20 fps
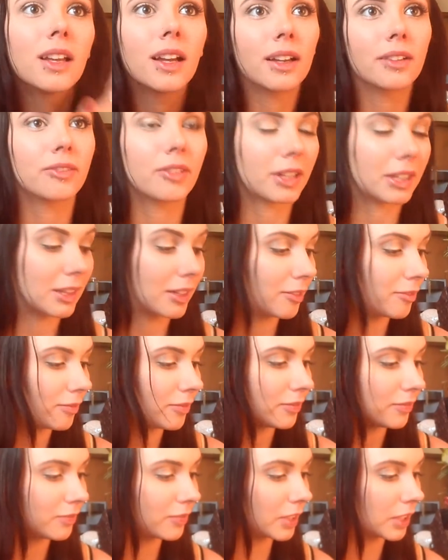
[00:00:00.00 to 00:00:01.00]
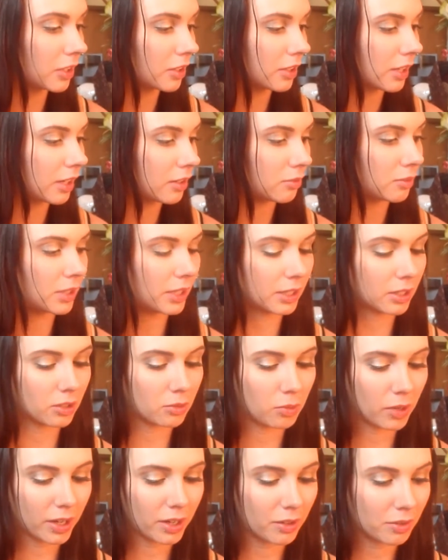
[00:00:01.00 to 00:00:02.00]
I finally figured out what I
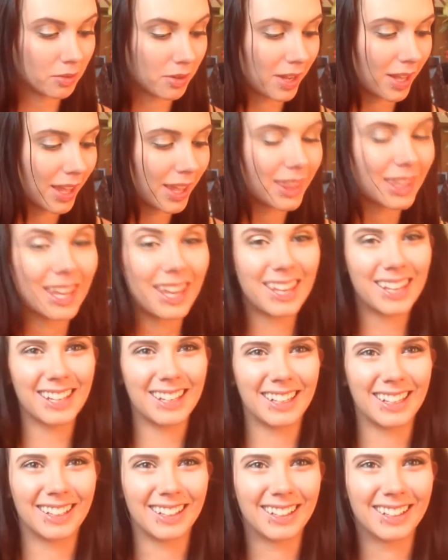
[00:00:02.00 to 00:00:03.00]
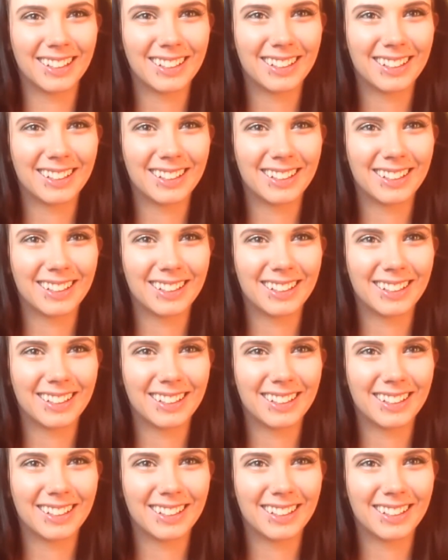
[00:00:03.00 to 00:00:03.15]
could wear it with.